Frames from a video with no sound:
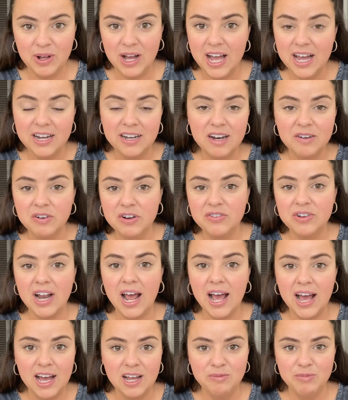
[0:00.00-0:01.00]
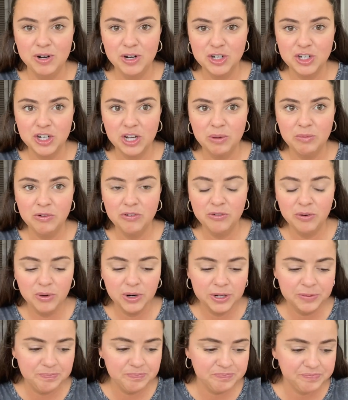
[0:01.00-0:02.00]
I had never even had butter chicken
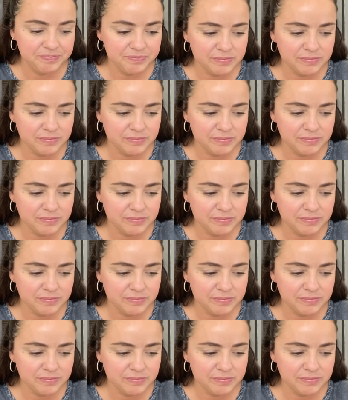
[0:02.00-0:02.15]
before,